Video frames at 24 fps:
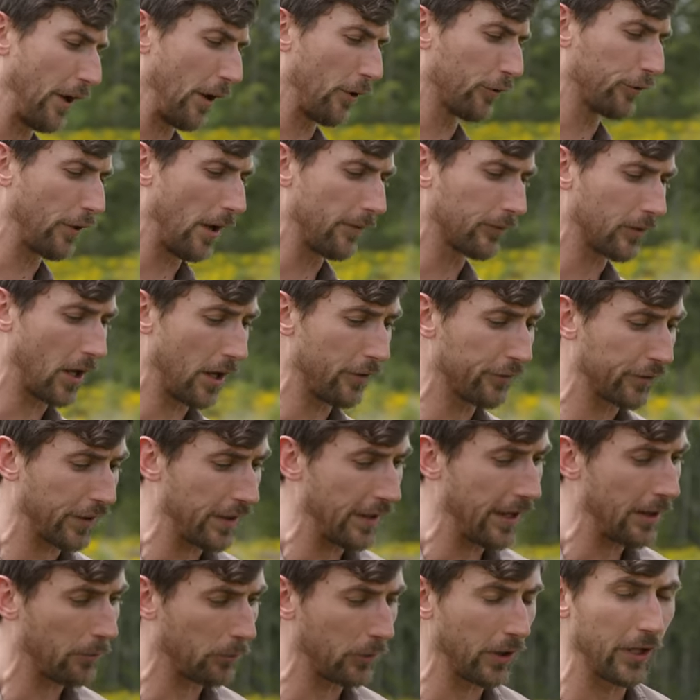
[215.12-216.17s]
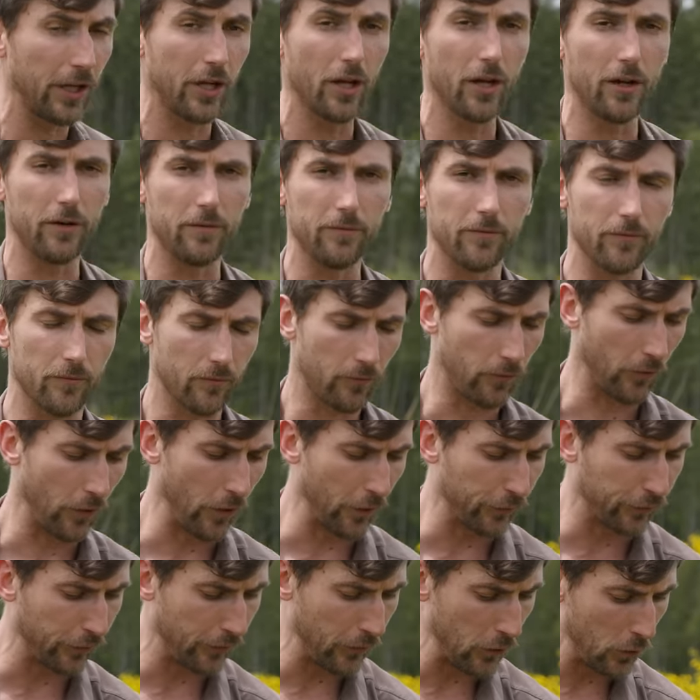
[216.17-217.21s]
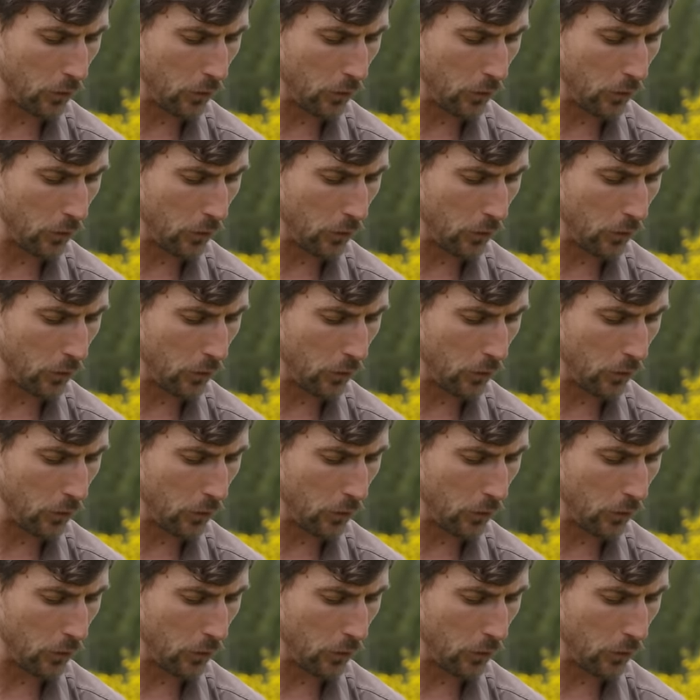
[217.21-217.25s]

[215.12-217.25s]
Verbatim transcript: airsoft guns can get really good. For those of